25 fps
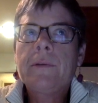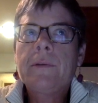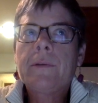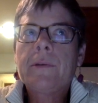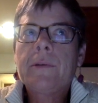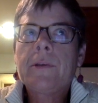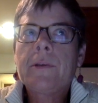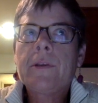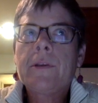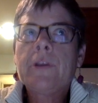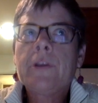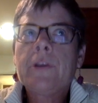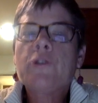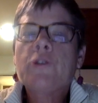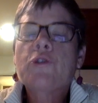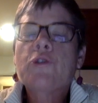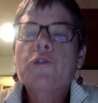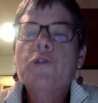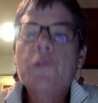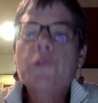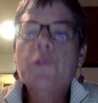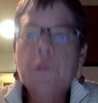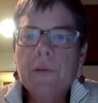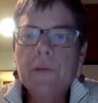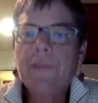to the
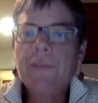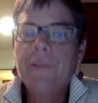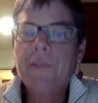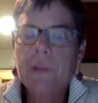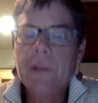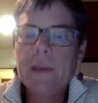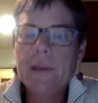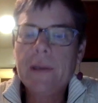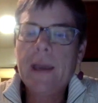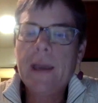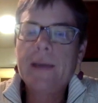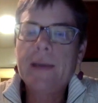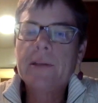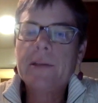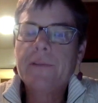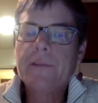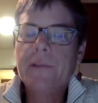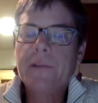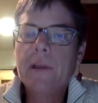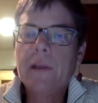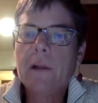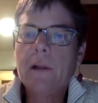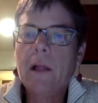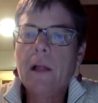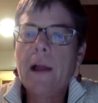truthful yes for
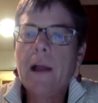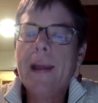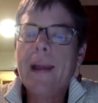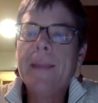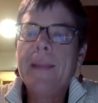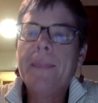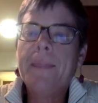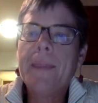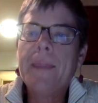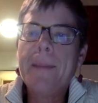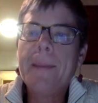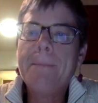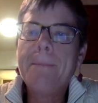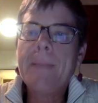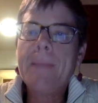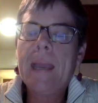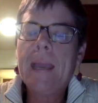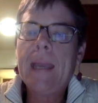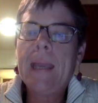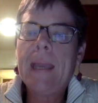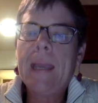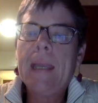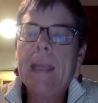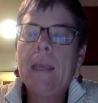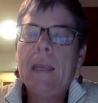the client that
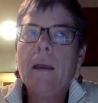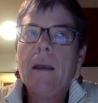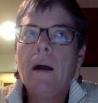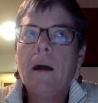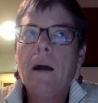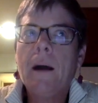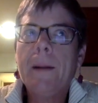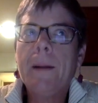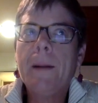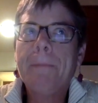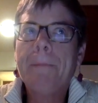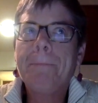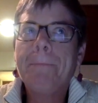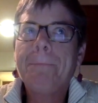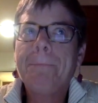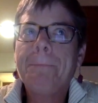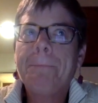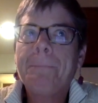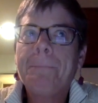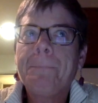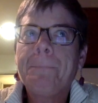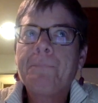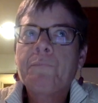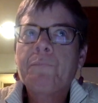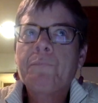may
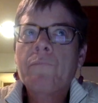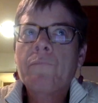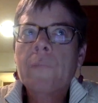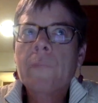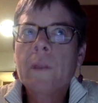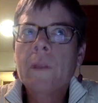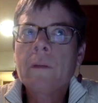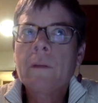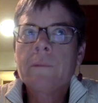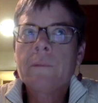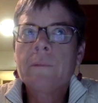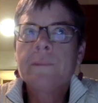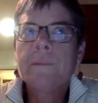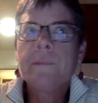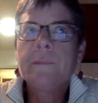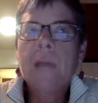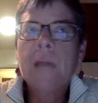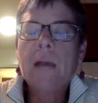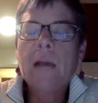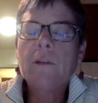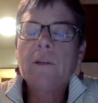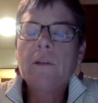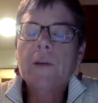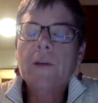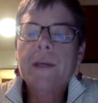
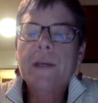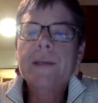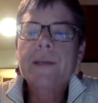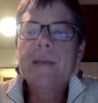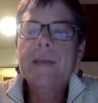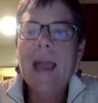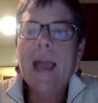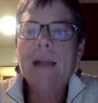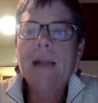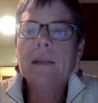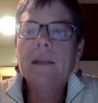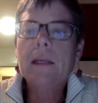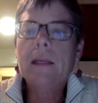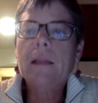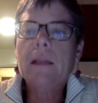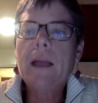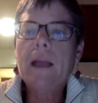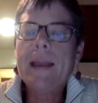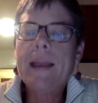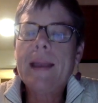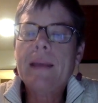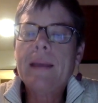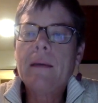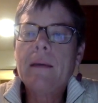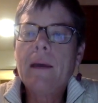not look exactly
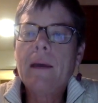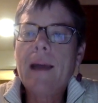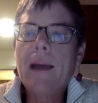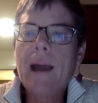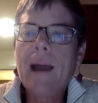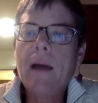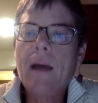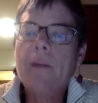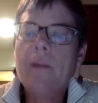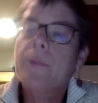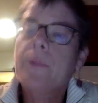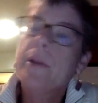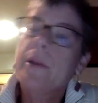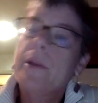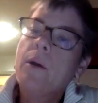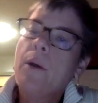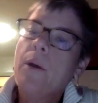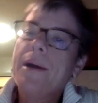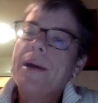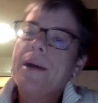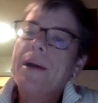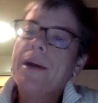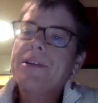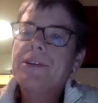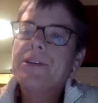like how the
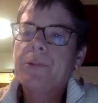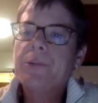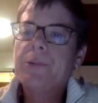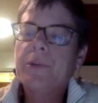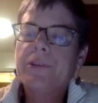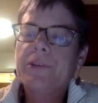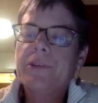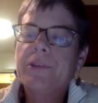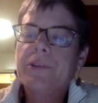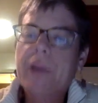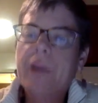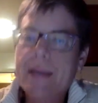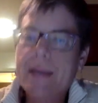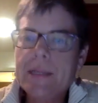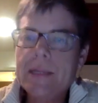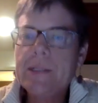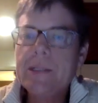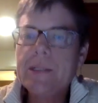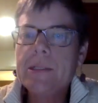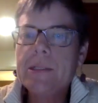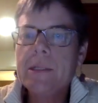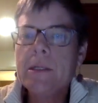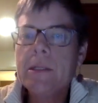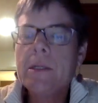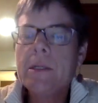request was
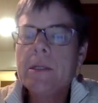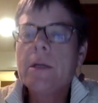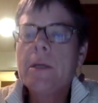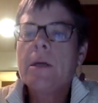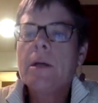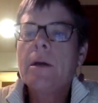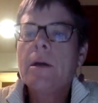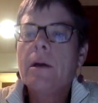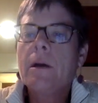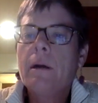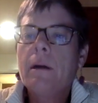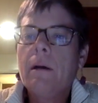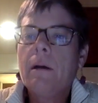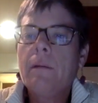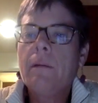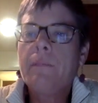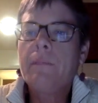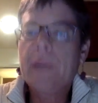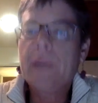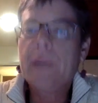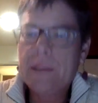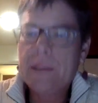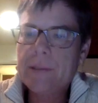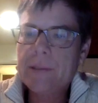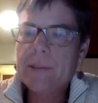phrased,
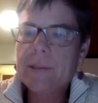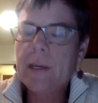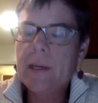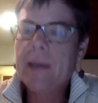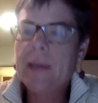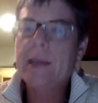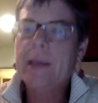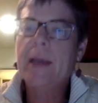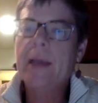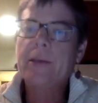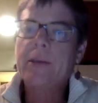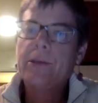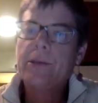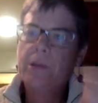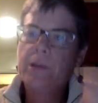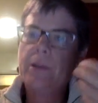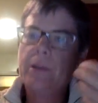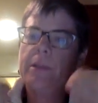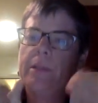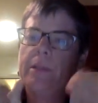but is a yes to the